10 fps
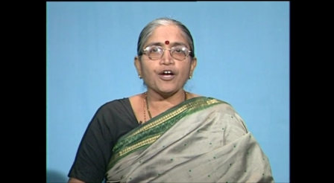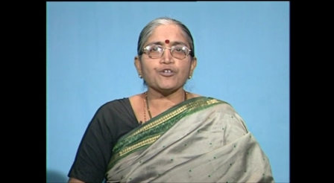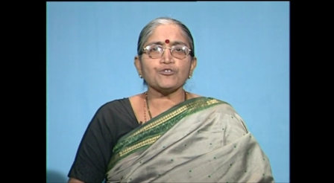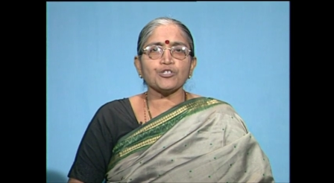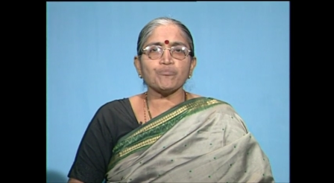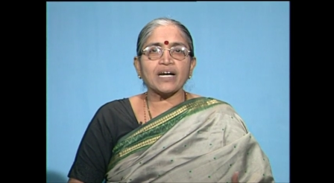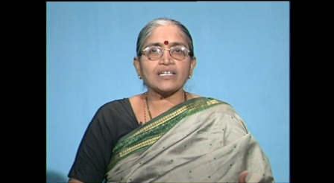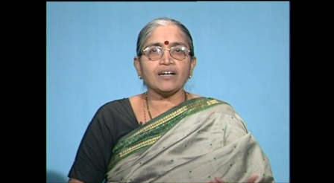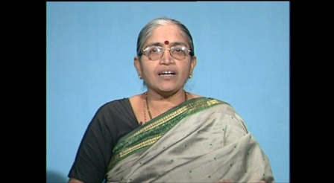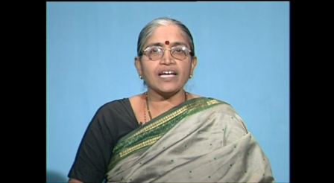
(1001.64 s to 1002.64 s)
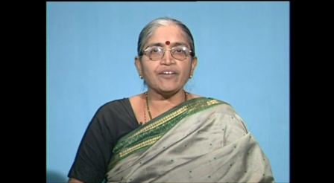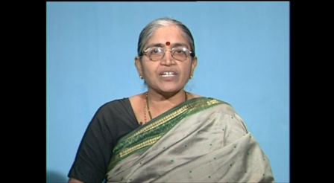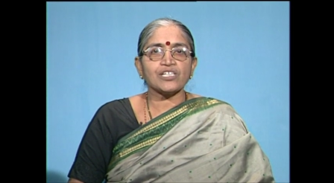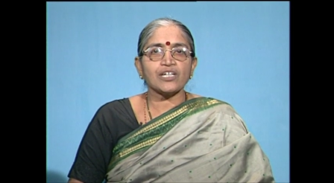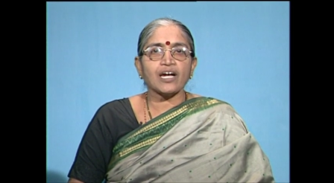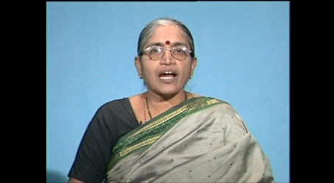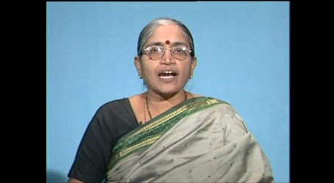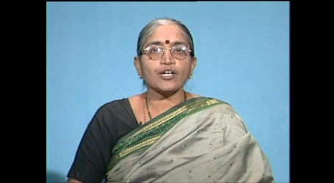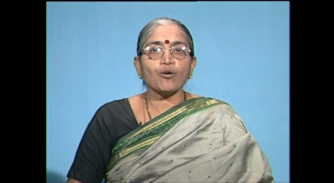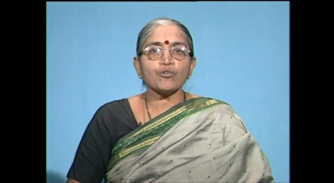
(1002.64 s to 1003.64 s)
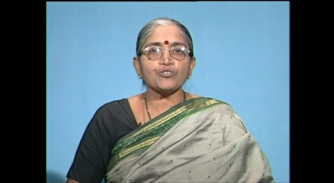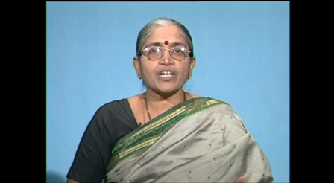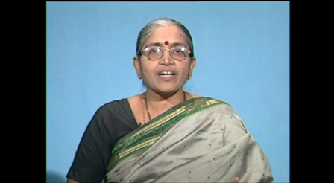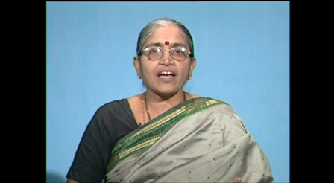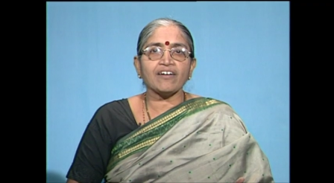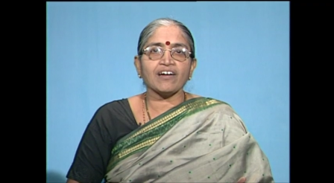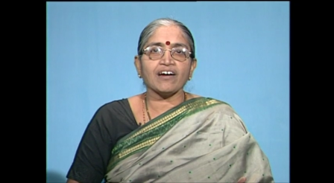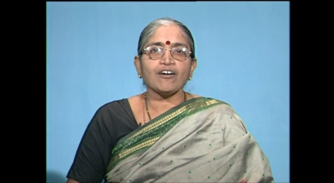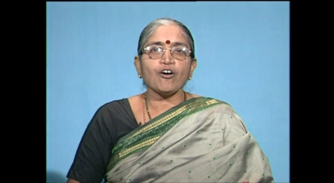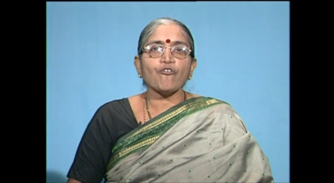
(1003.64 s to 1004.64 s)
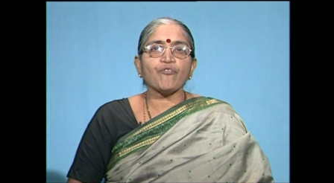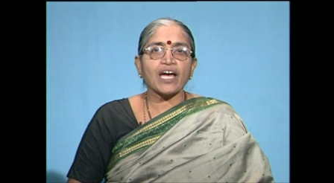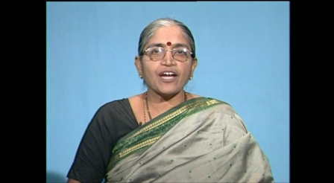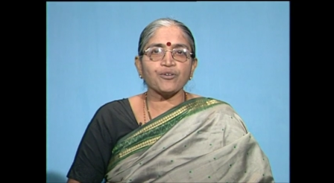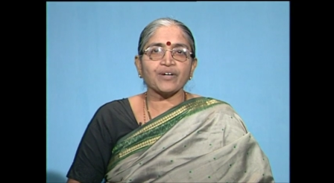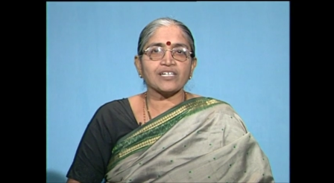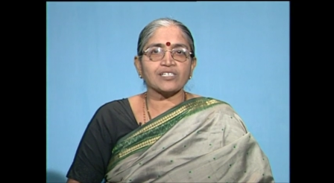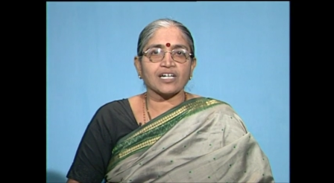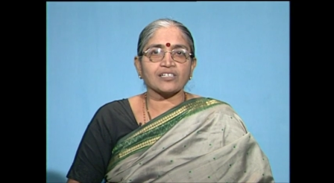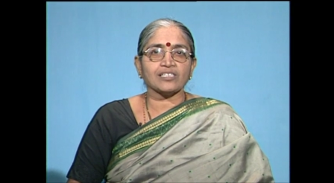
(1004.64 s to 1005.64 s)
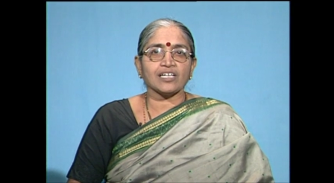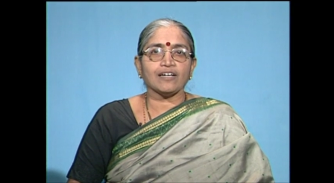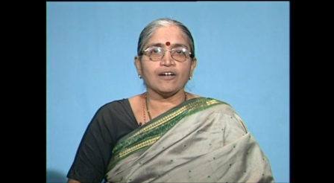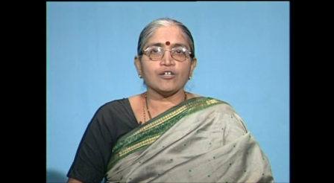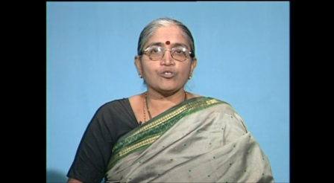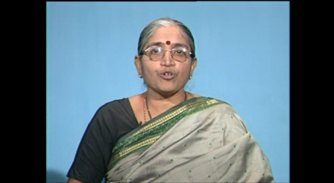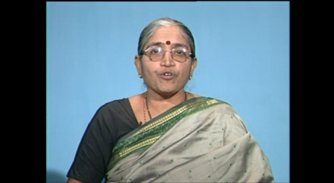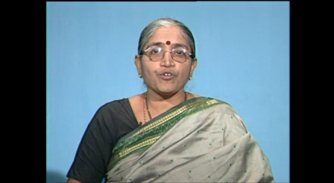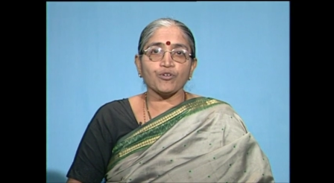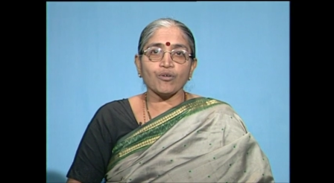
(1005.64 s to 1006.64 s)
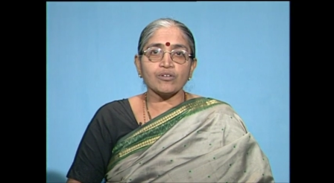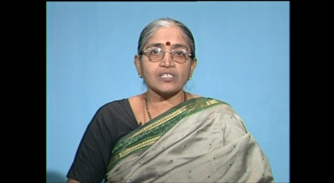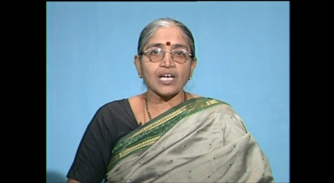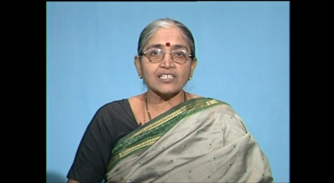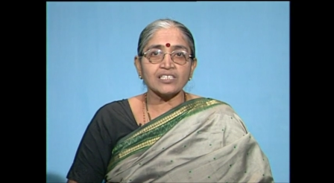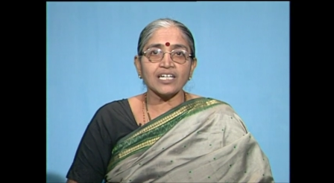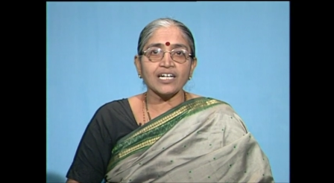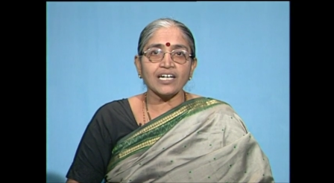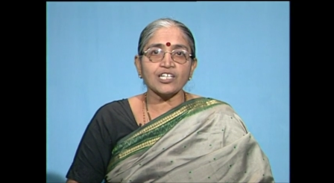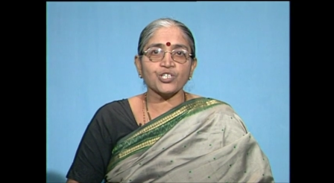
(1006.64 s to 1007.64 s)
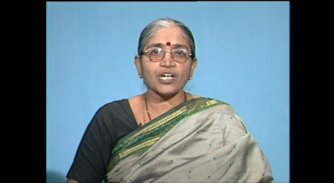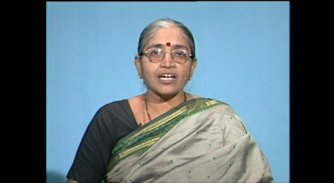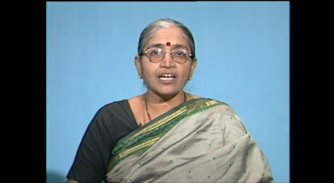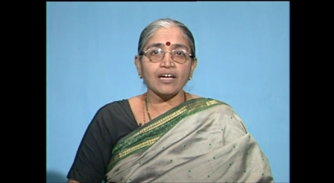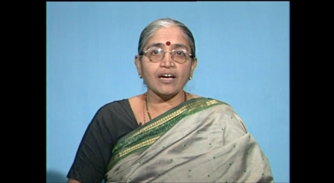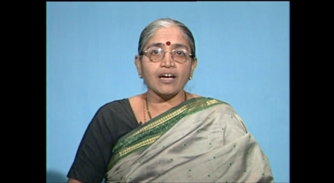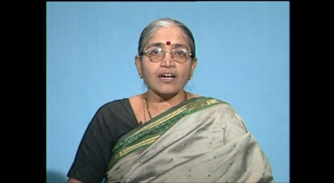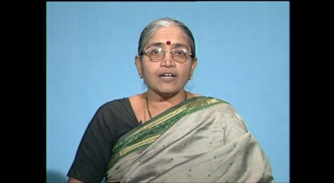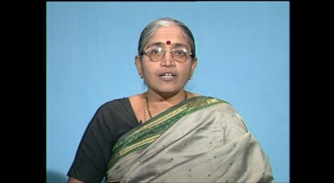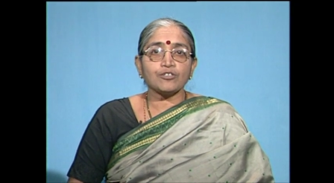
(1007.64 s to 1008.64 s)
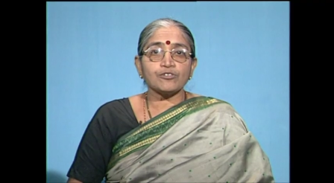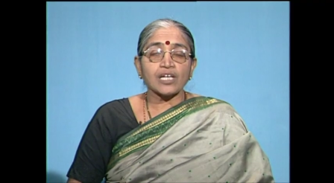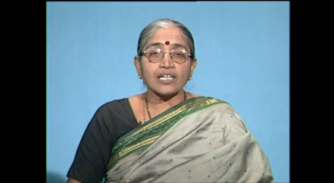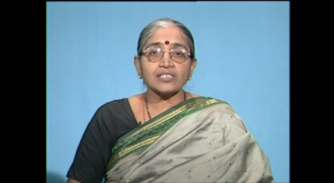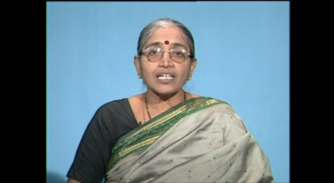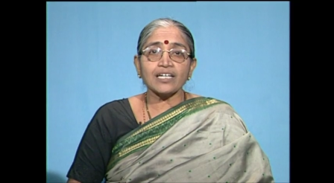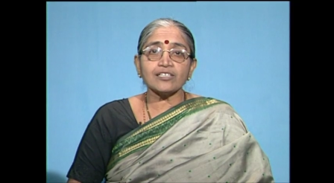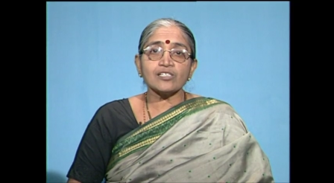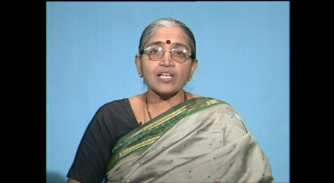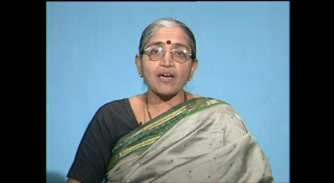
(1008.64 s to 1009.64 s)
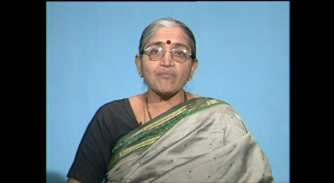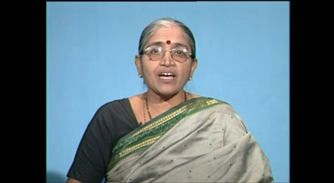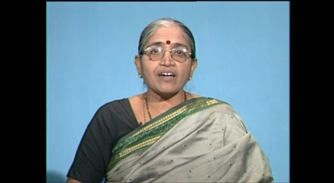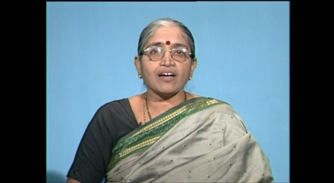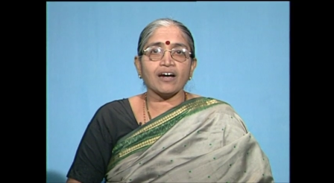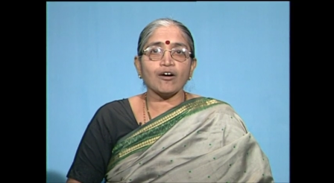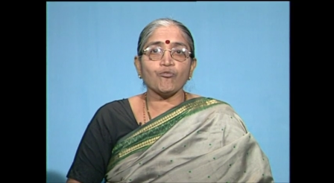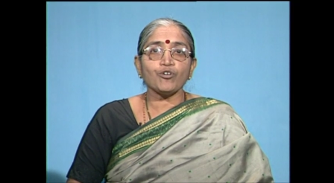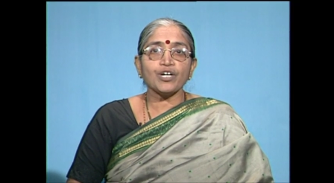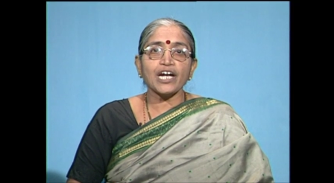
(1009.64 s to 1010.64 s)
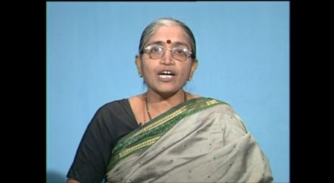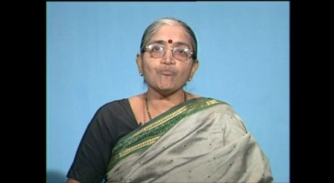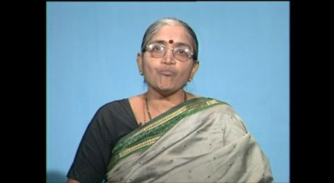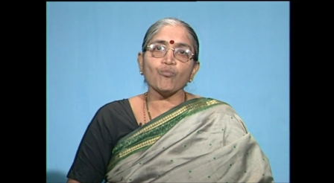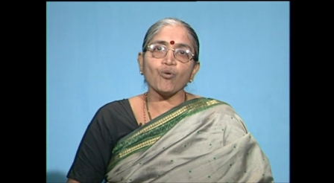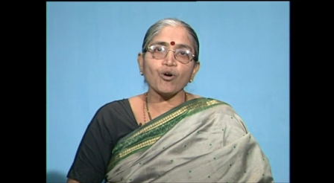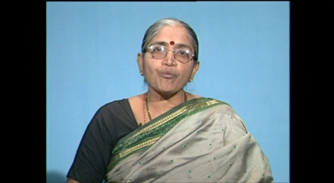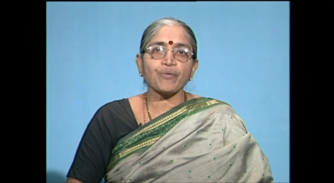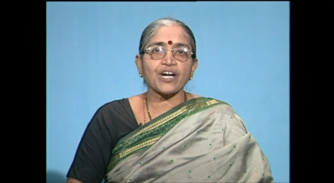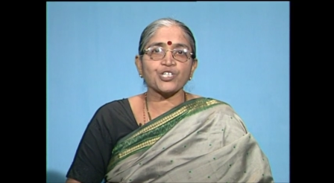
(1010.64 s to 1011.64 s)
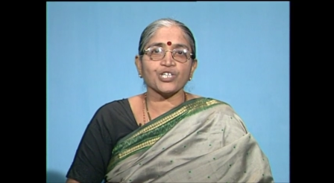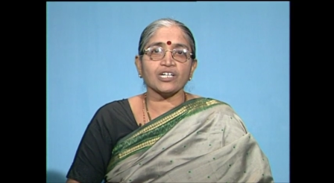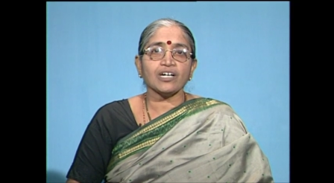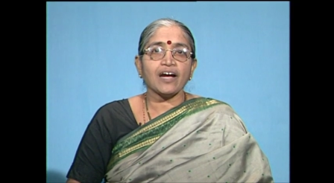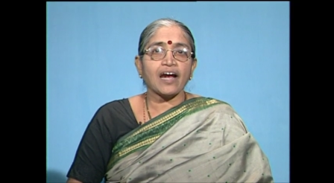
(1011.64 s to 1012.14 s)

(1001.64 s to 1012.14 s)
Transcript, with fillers: you should better leave it and go to an area where you can succeed. So, if you don't succeed initially, to succeed in the same area would need more pressure